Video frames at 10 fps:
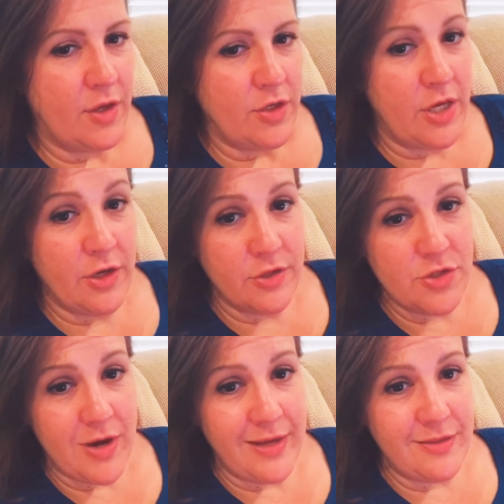Here,
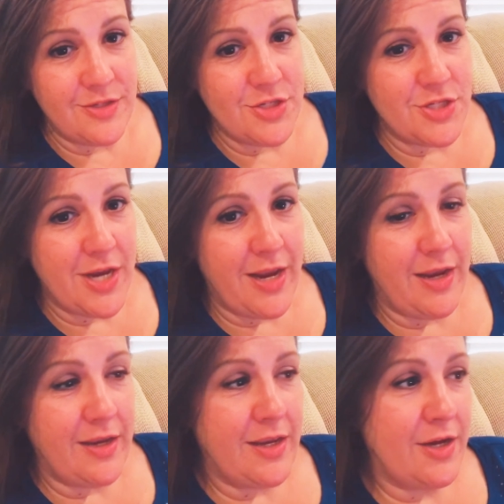try this
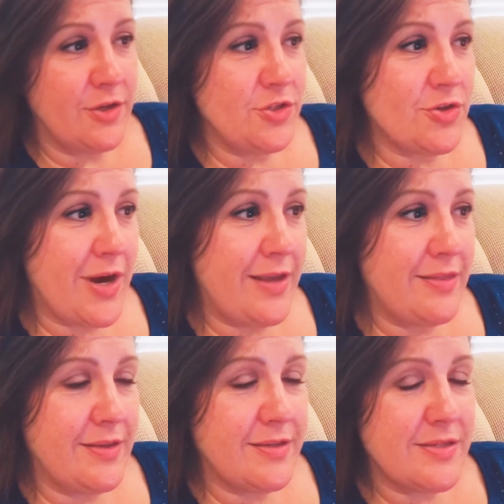shake. Here, try
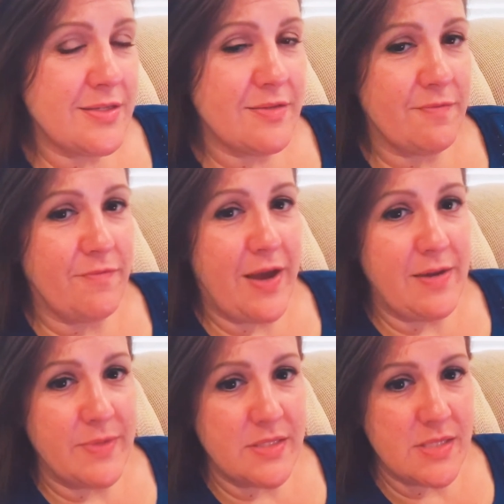this
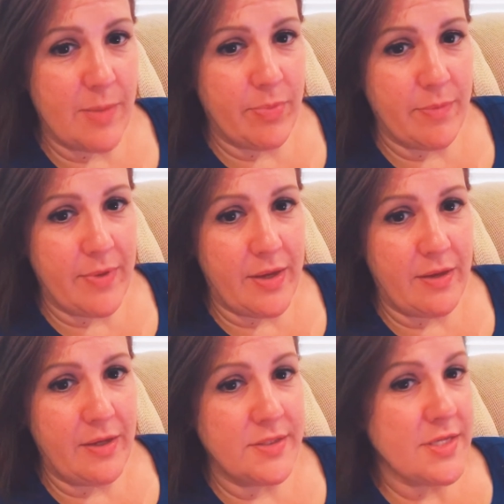vitamin
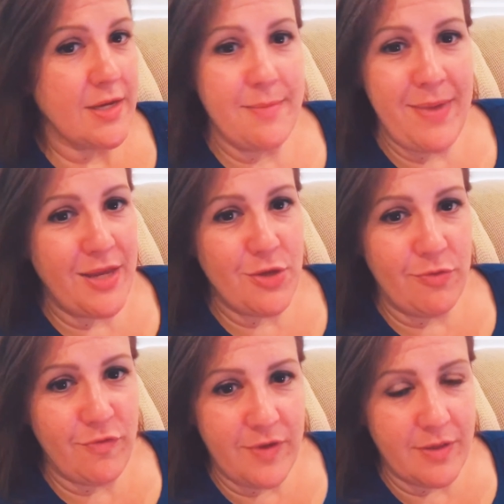supplement. It's going to make
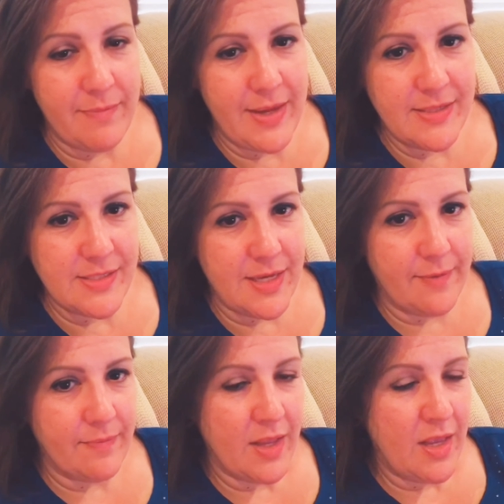you feel
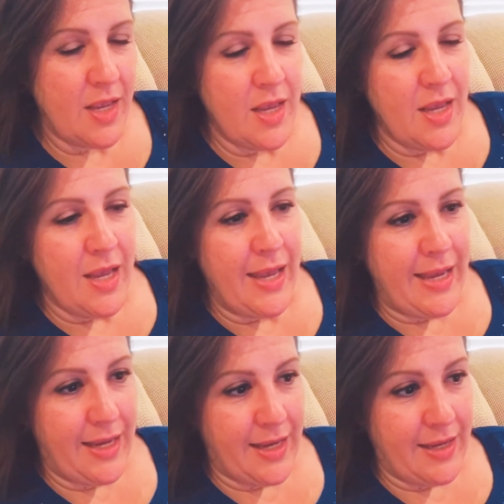amazing.
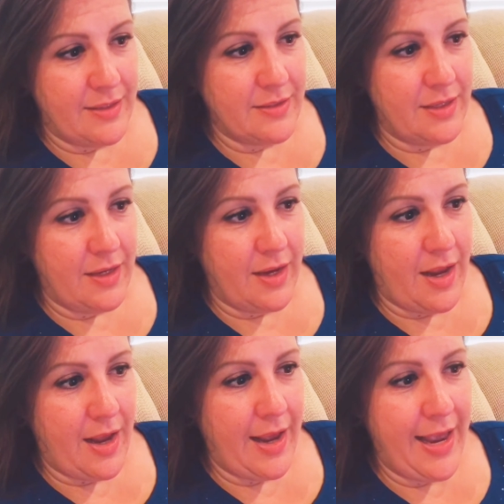And
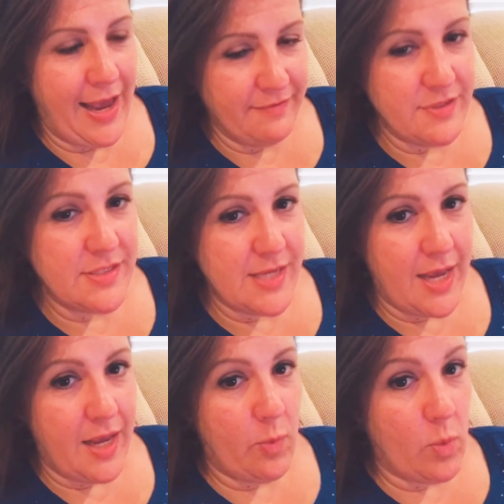I have to
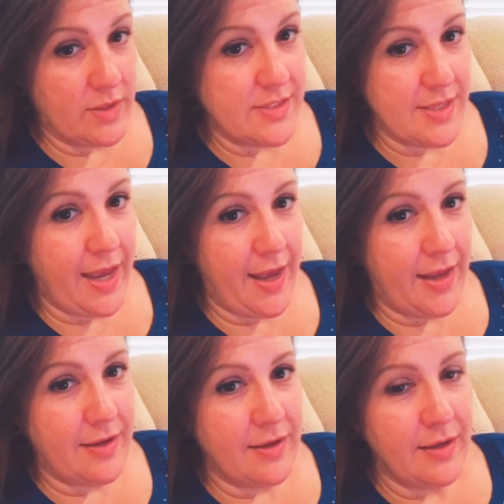say, once
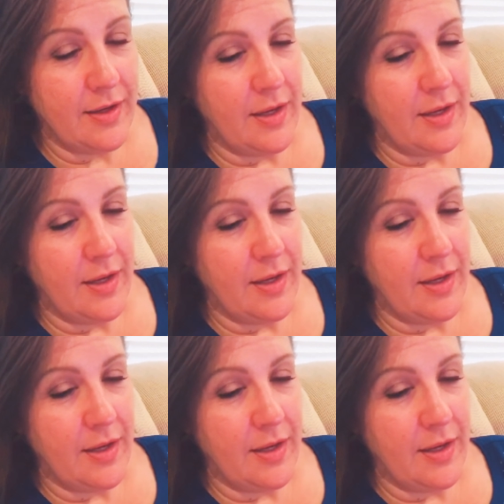again,